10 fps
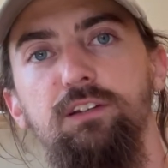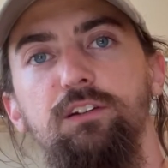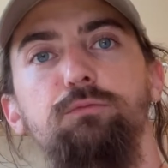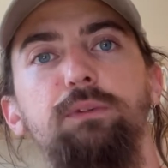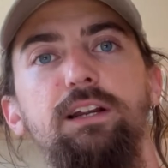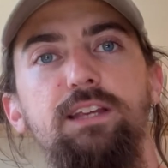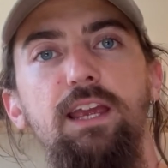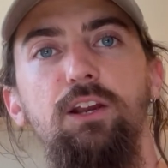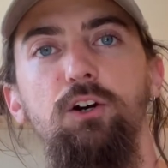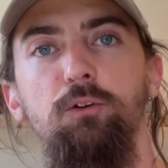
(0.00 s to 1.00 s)
of my
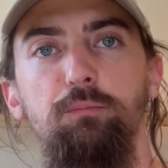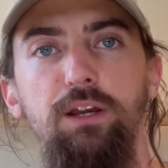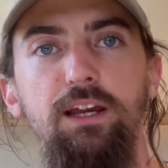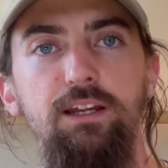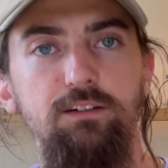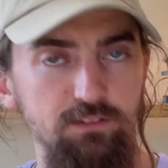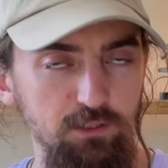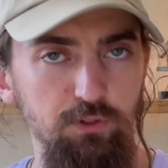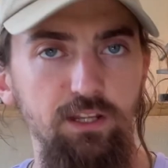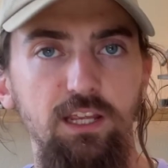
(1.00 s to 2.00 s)
take-home pay,
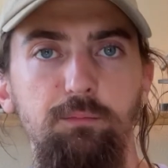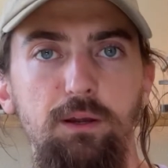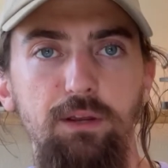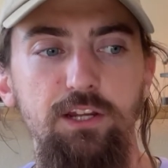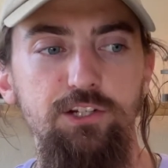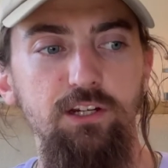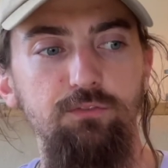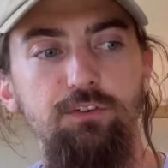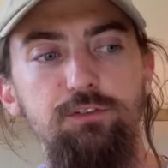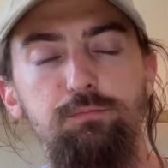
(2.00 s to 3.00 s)
like what I get in my
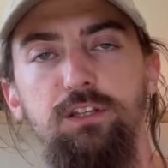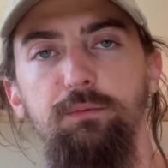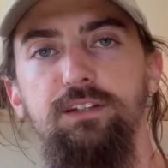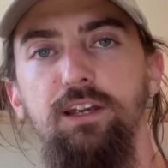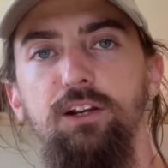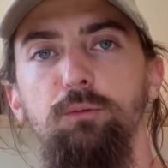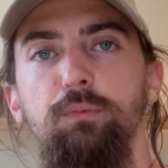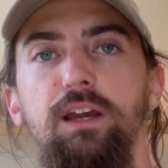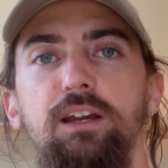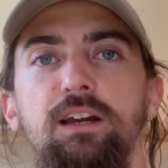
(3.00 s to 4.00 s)
paycheck, 50% of my take-home
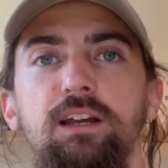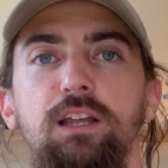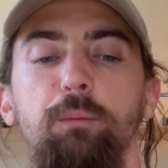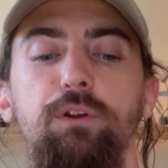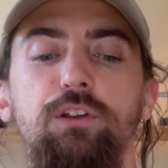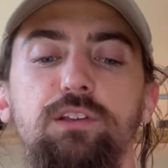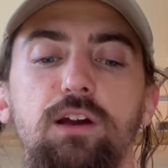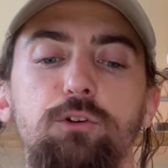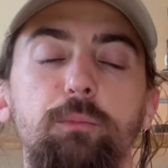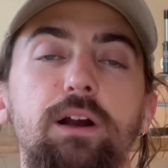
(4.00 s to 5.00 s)
pay, I'm gonna use
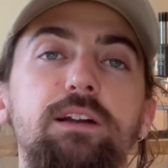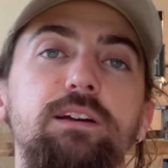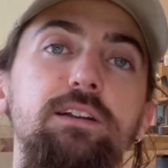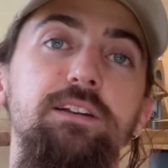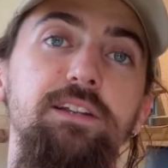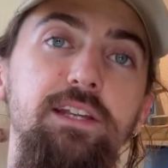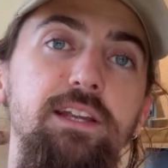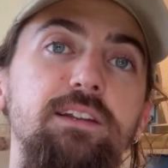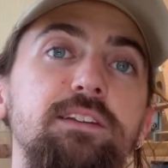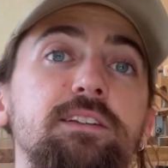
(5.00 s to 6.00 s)
that for my
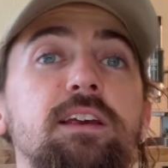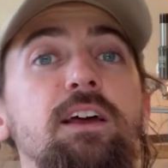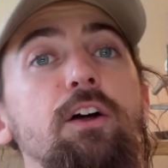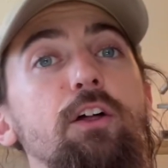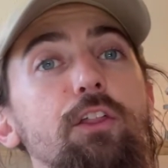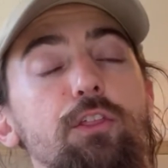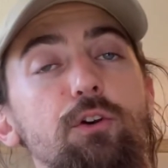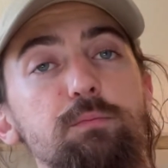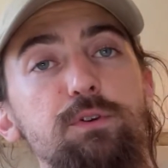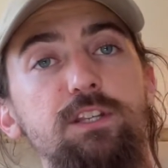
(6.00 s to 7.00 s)
needs.
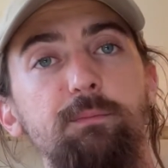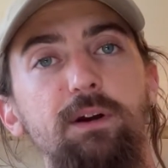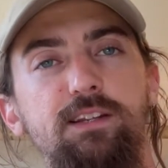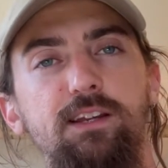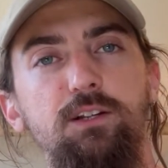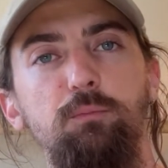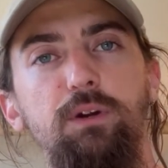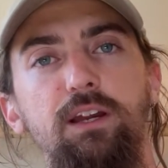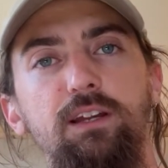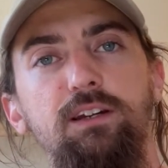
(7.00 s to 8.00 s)
30% of my take-home
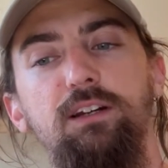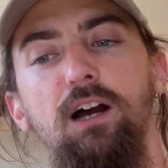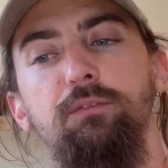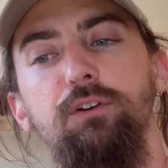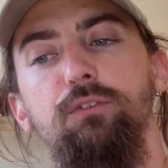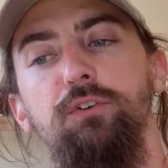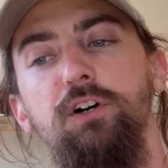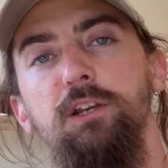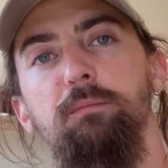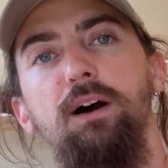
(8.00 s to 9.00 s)
pay, I'm gonna
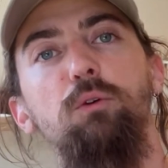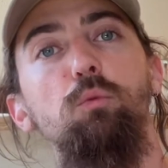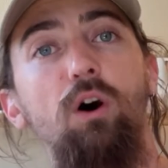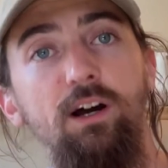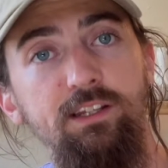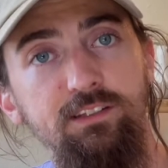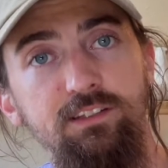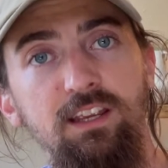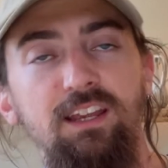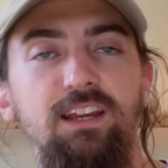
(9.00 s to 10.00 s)
fund my
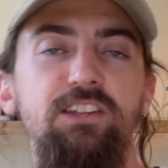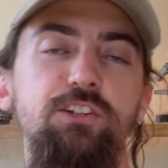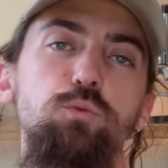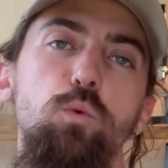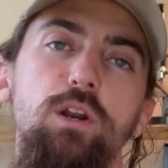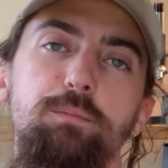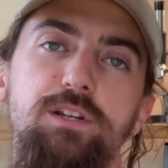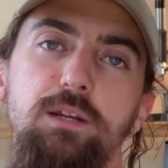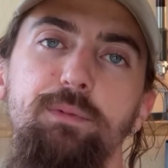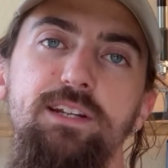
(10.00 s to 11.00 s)
wants. And then
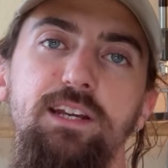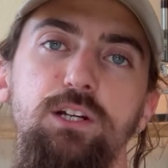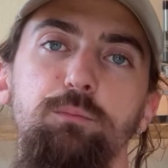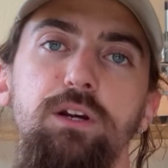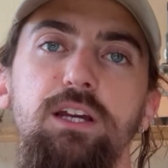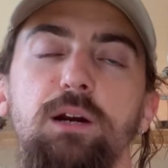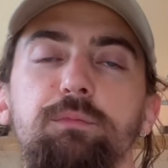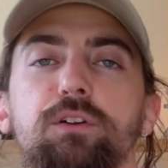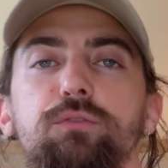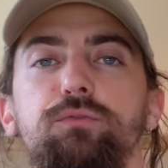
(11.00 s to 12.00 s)
20% of my take-home pay, I'm
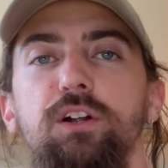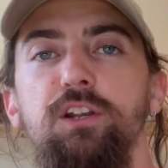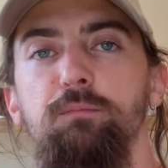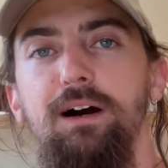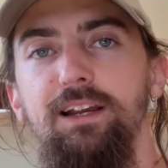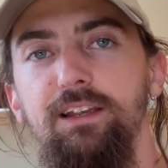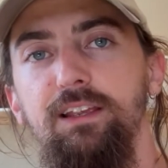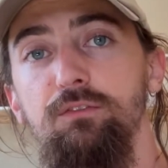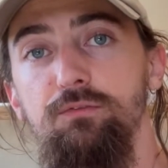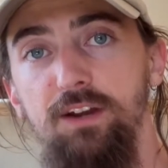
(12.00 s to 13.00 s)
gonna fund my
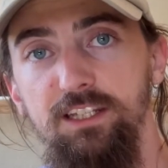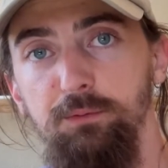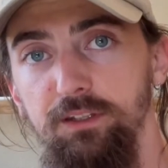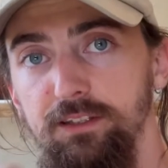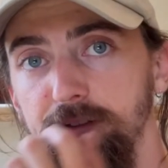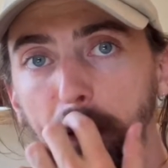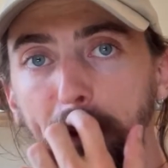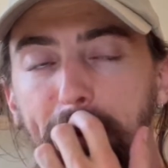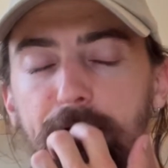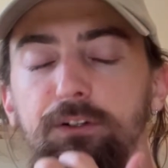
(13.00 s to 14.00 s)
investments.
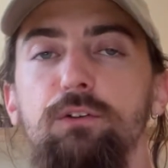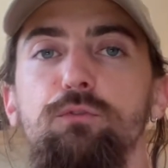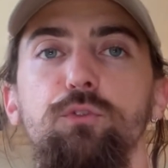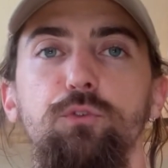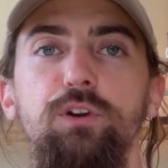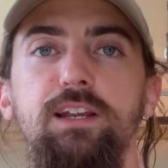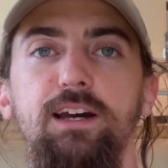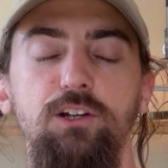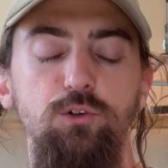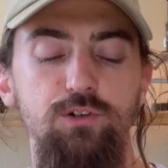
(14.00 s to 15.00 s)
So I have three
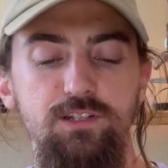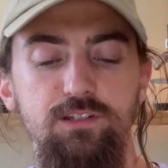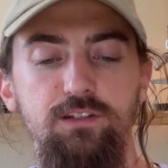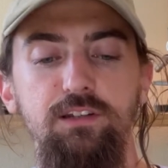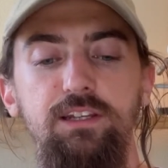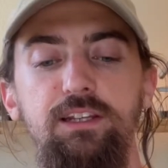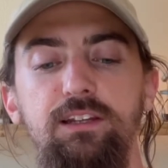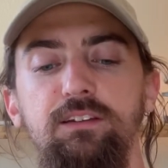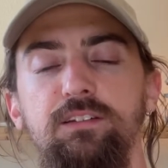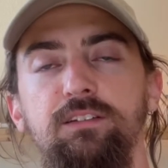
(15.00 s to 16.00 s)
categories:
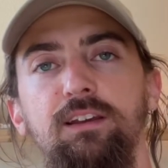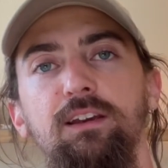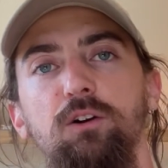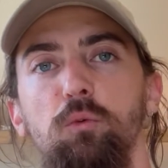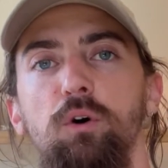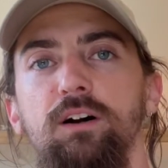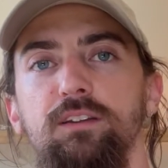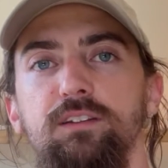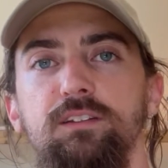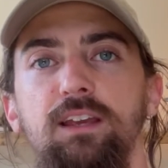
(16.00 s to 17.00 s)
needs,
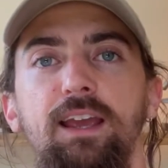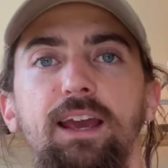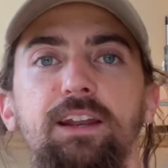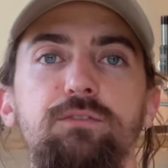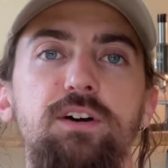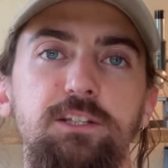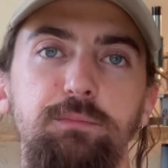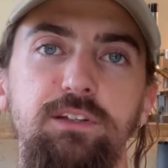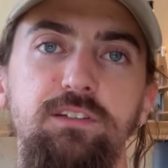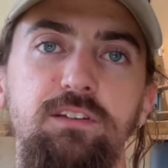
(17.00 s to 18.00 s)
wants, and
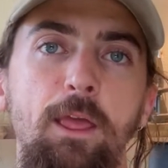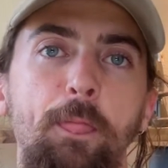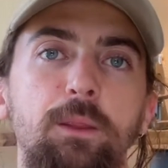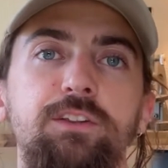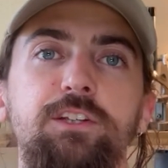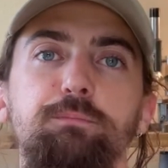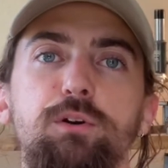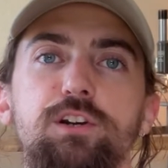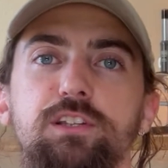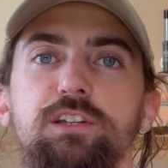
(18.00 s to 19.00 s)
investments. And this
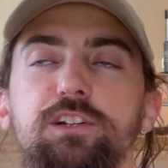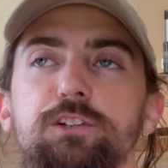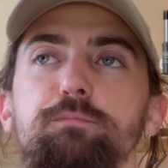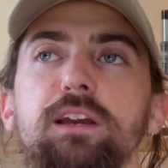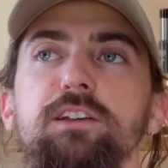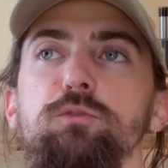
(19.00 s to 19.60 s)
percentage-based